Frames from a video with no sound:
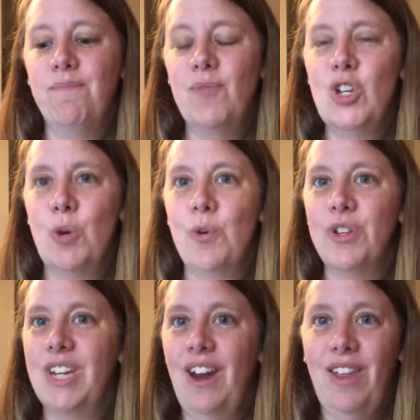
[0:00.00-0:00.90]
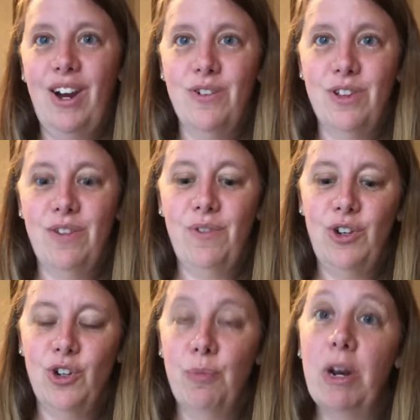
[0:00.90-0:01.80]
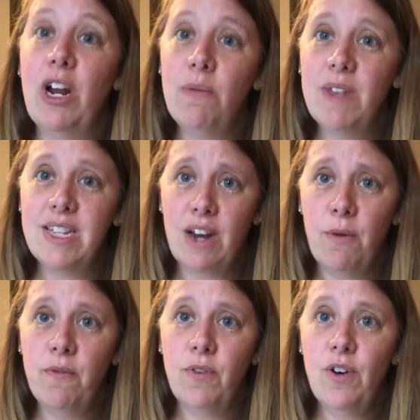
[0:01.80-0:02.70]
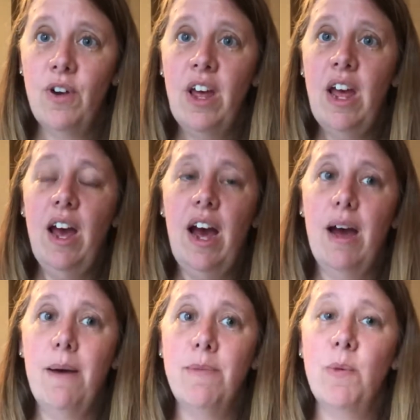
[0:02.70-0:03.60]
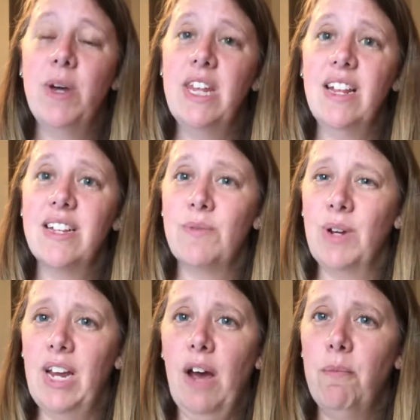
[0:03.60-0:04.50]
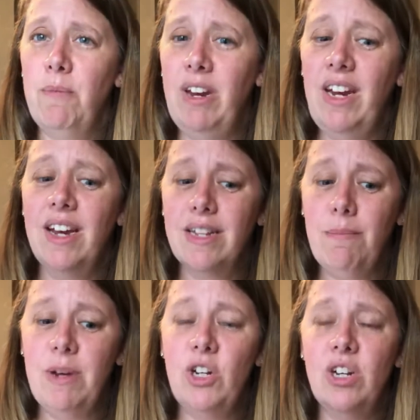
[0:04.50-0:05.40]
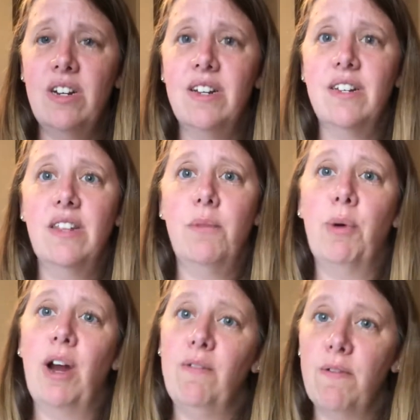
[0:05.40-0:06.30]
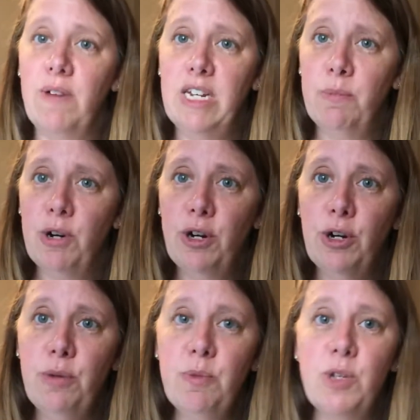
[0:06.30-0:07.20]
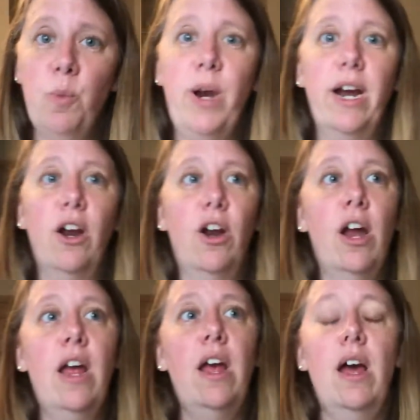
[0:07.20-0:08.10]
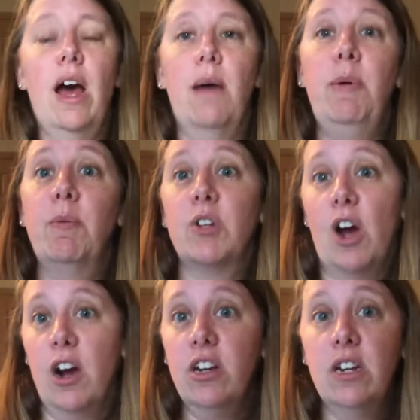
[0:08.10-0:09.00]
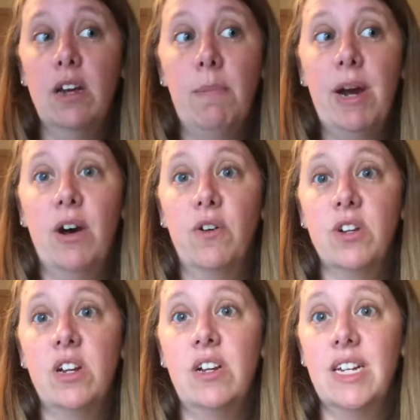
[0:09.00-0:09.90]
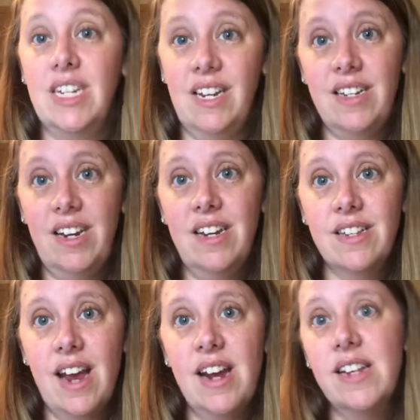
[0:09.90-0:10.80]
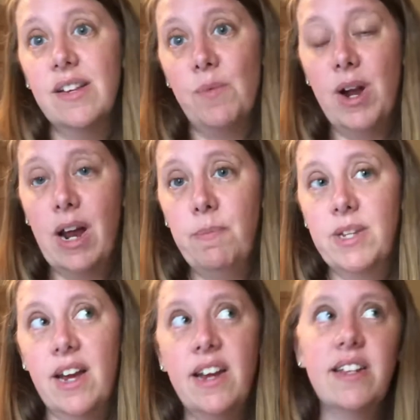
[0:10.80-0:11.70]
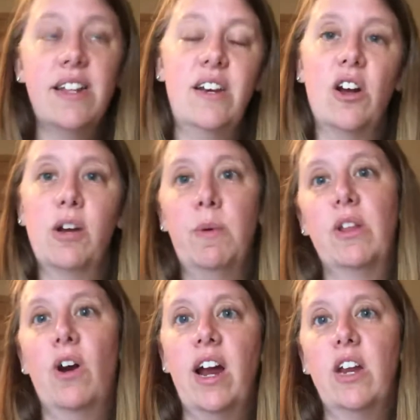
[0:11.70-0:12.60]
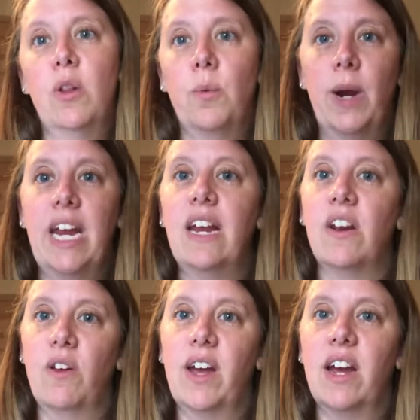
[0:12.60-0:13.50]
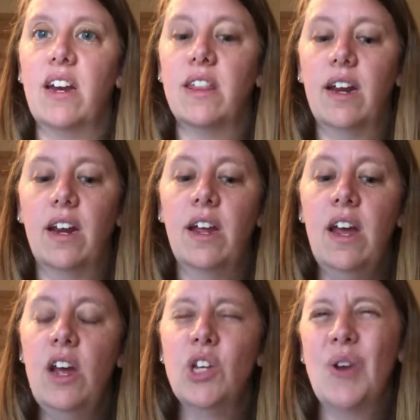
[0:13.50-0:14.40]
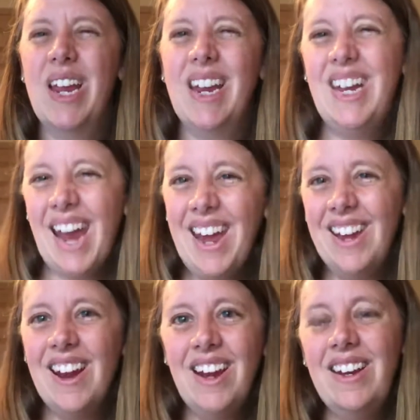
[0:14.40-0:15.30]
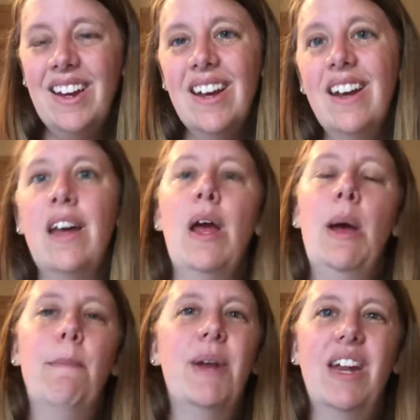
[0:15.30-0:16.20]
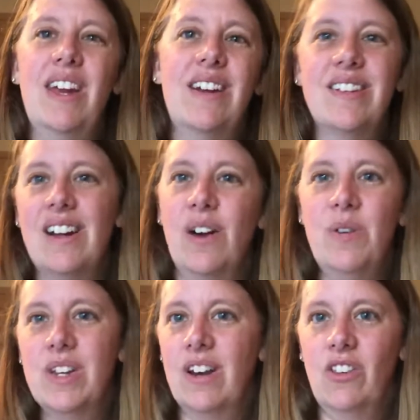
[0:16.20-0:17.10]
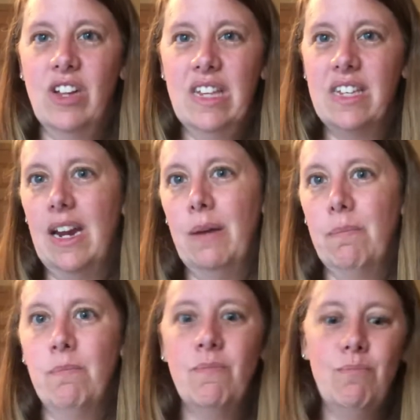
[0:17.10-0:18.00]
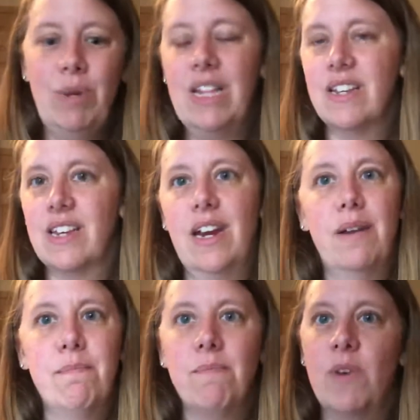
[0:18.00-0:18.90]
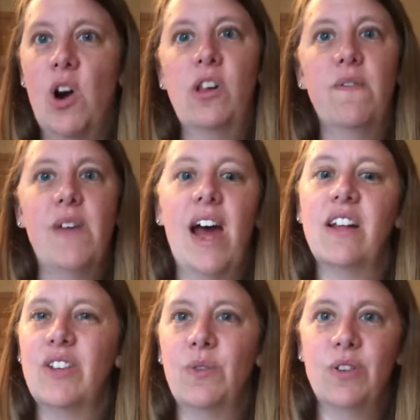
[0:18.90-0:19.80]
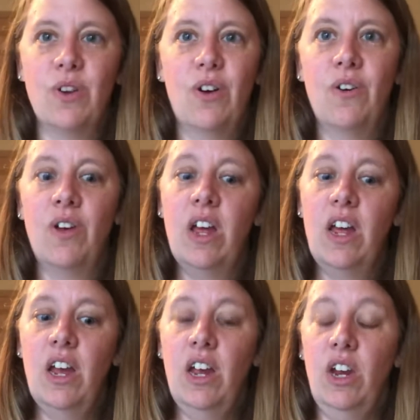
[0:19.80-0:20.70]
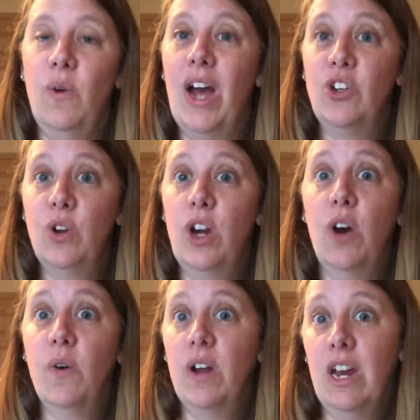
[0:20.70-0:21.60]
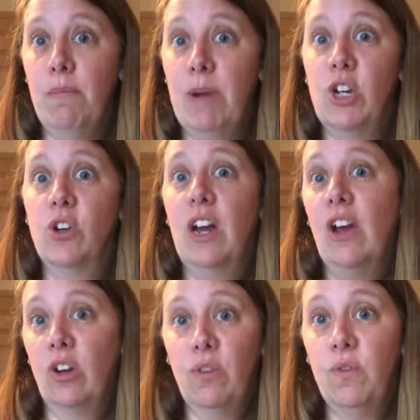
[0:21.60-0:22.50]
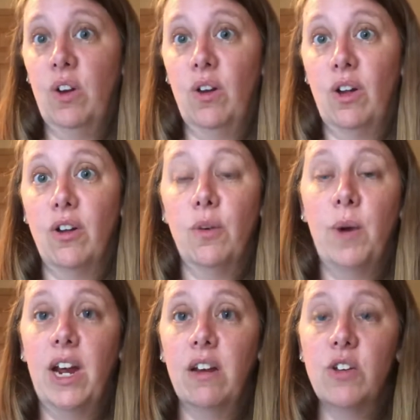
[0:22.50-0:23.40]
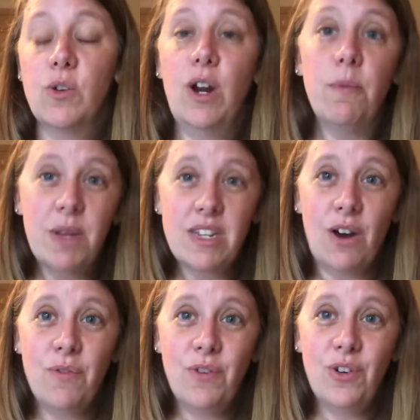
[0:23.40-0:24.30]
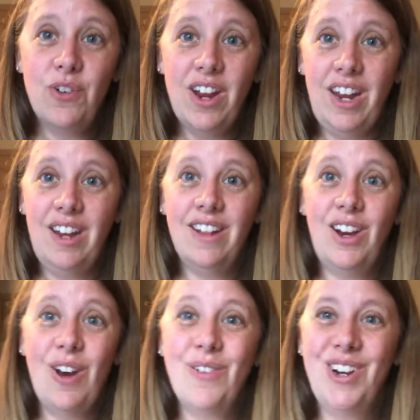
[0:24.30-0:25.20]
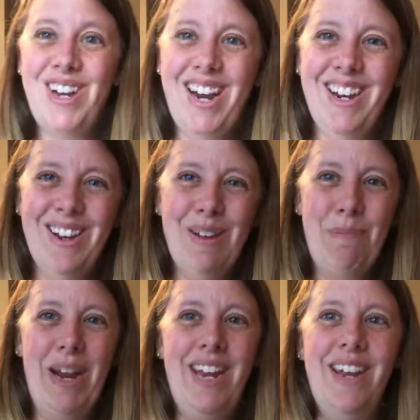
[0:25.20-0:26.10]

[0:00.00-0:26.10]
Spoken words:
So we'll see how that goes in the future. But I hope that's helpful. The one thing that's really helped me, as I mentioned, is in the private Facebook groups where people talked about CC size and what cup size, and they talked about their height and the weight and all that kind of thing. So I could get an idea, but again, it's not always going to look the same, be the same, all of that. So it's all, you know, as you go and kind of measure and how you feel along the way. So I hope that's helpful and that you have a good day. Bye.